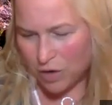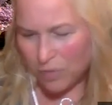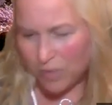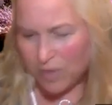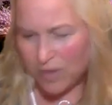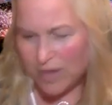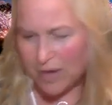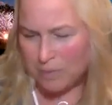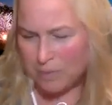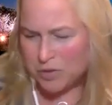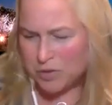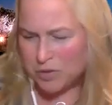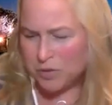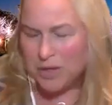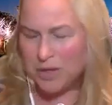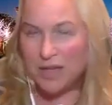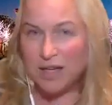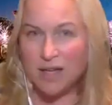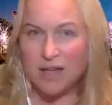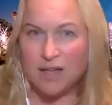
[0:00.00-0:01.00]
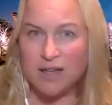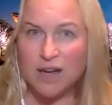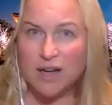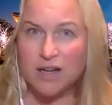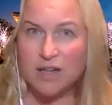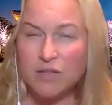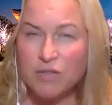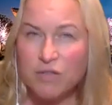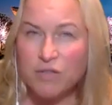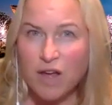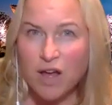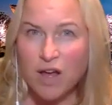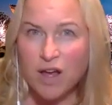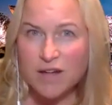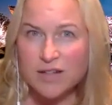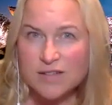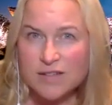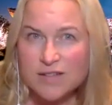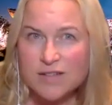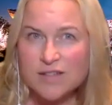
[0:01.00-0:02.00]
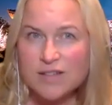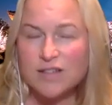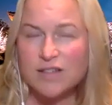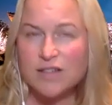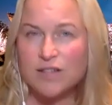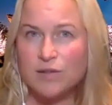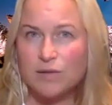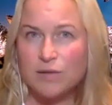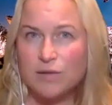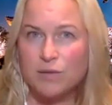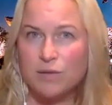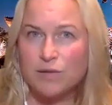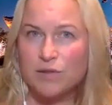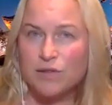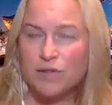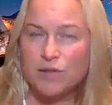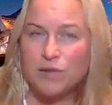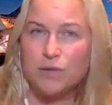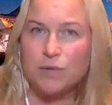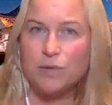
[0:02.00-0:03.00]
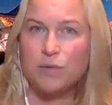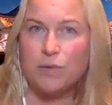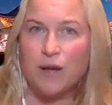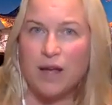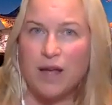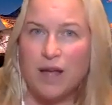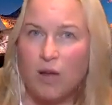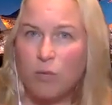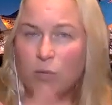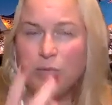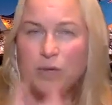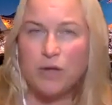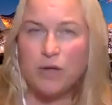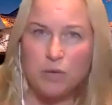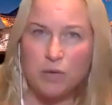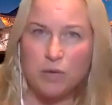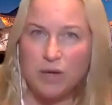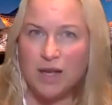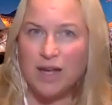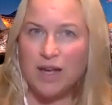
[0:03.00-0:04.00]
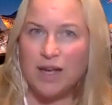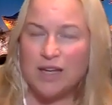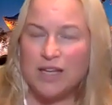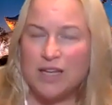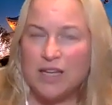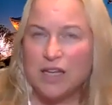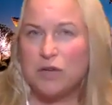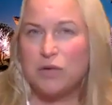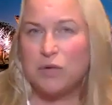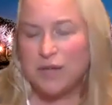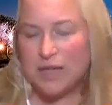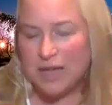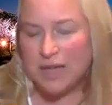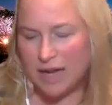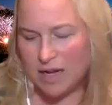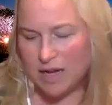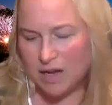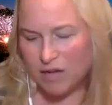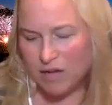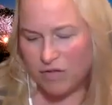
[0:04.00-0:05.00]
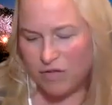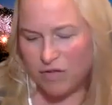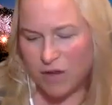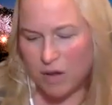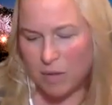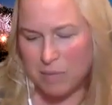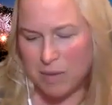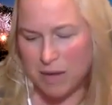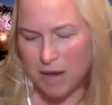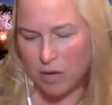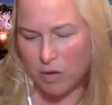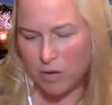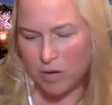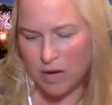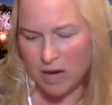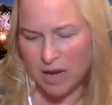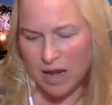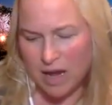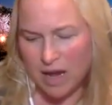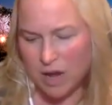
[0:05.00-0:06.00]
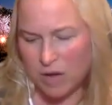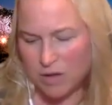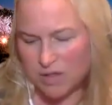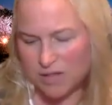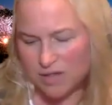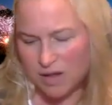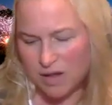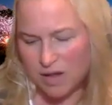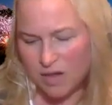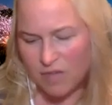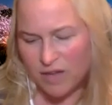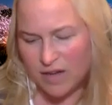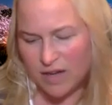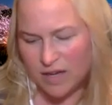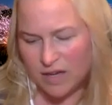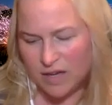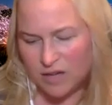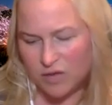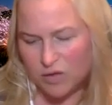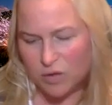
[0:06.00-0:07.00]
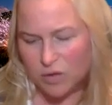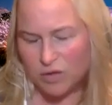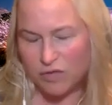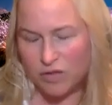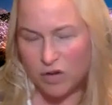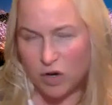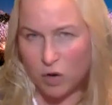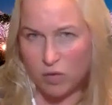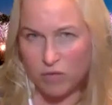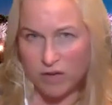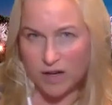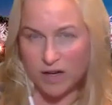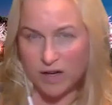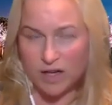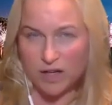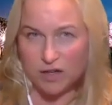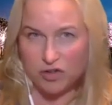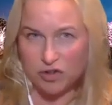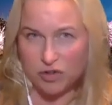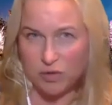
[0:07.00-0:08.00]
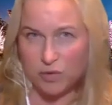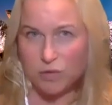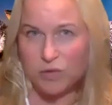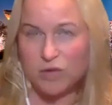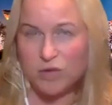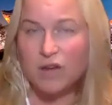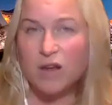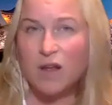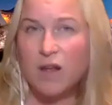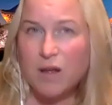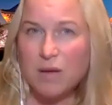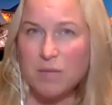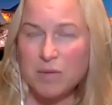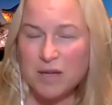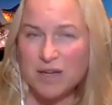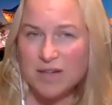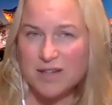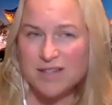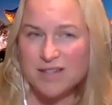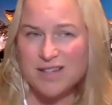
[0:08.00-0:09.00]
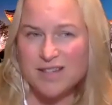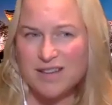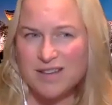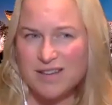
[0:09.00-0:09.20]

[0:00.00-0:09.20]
Neptunian kind of thoughts to help you get creative about how to solve any sort of COVID issues, because